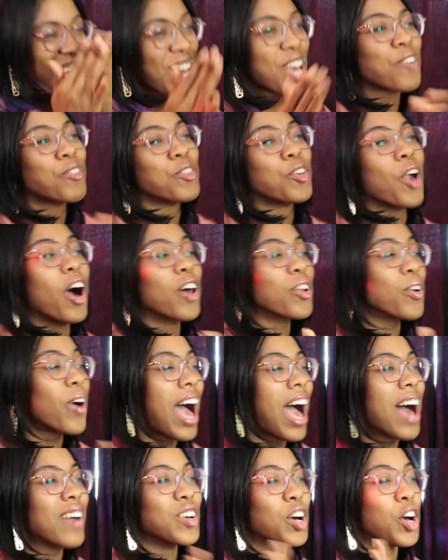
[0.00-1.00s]
If y'all don't
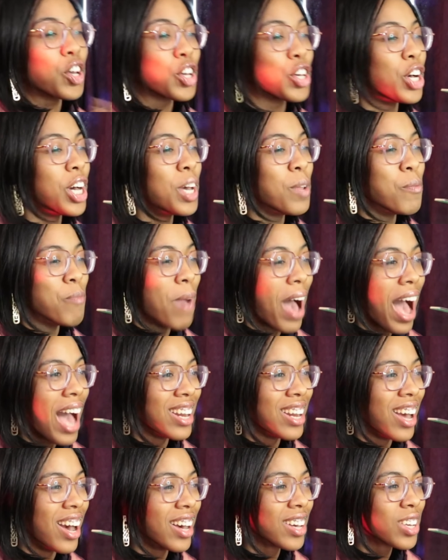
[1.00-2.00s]
have a good man
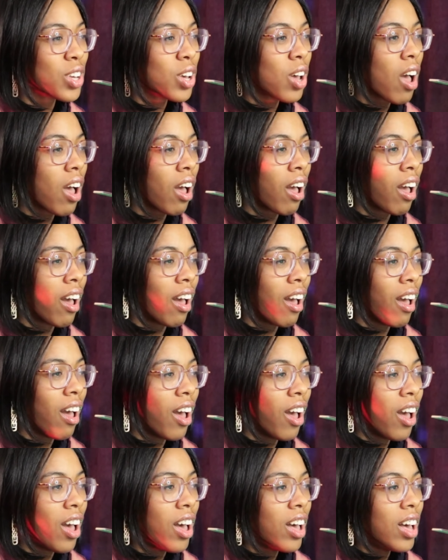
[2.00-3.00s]
hug,
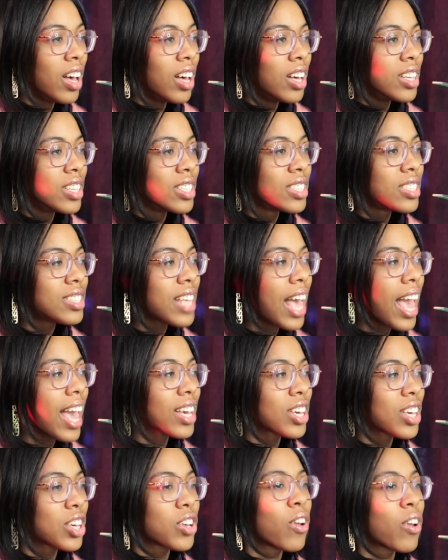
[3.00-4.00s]

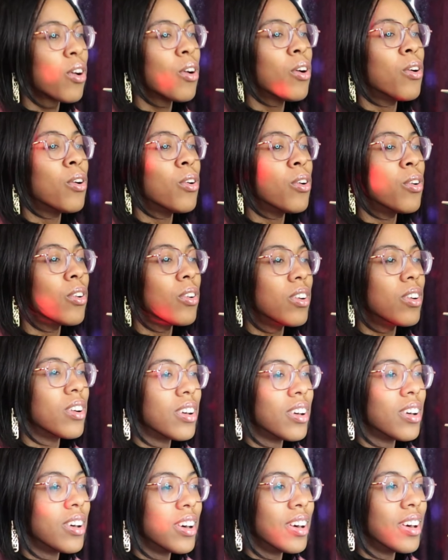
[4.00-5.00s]
sick.
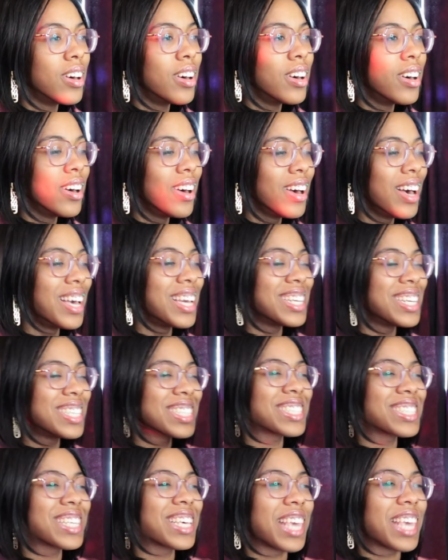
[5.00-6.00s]
I just
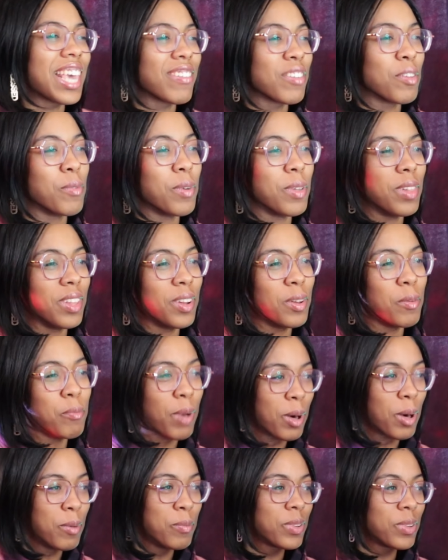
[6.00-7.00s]
like gave him a little
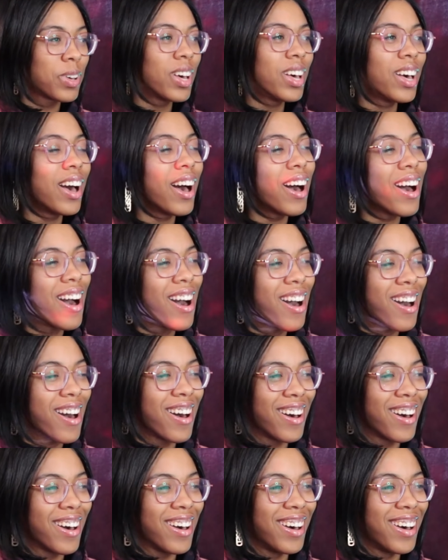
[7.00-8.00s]
bump.
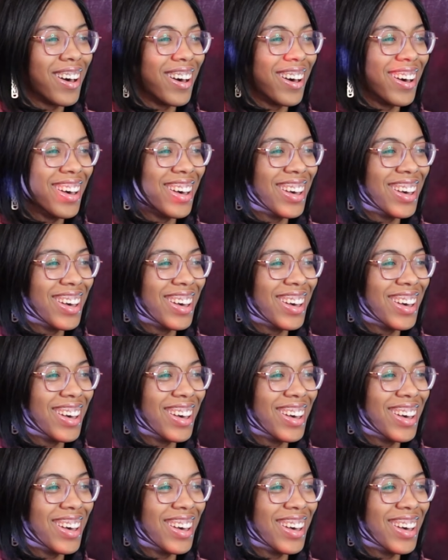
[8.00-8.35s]
Oh.